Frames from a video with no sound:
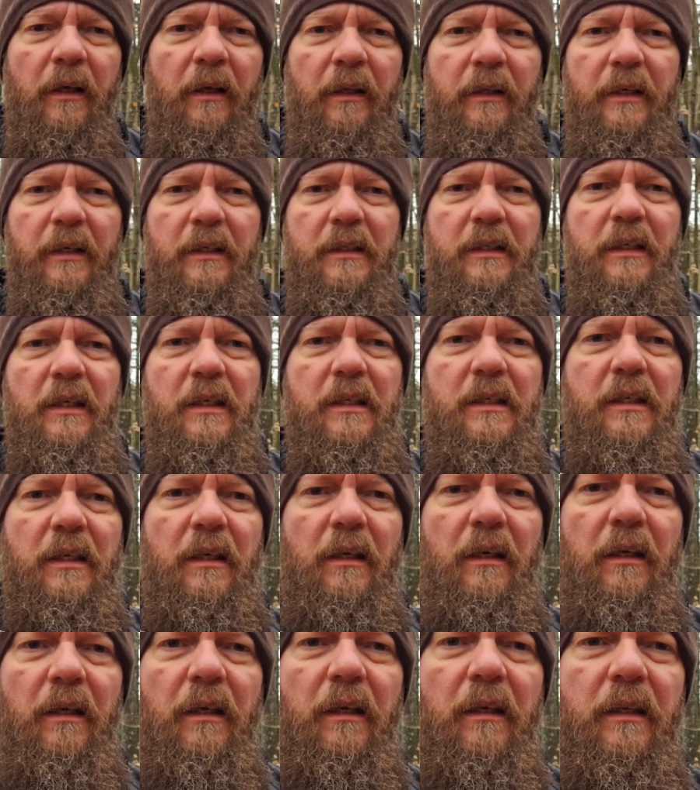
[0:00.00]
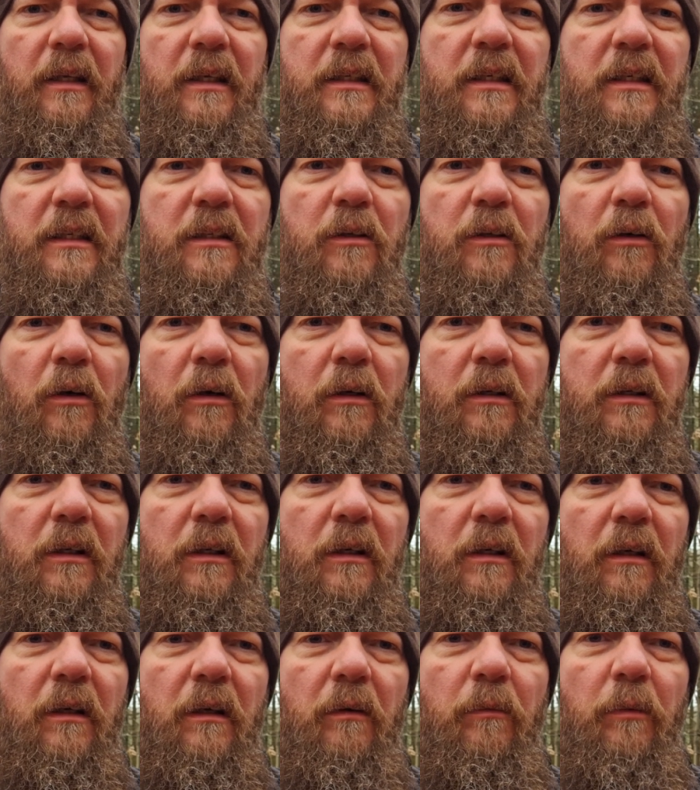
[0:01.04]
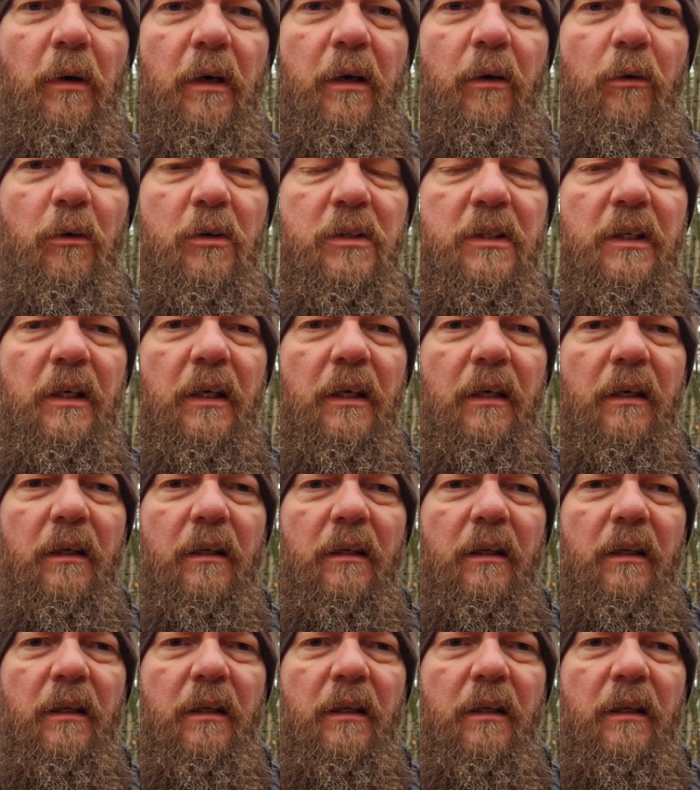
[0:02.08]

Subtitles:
This is not what can I say,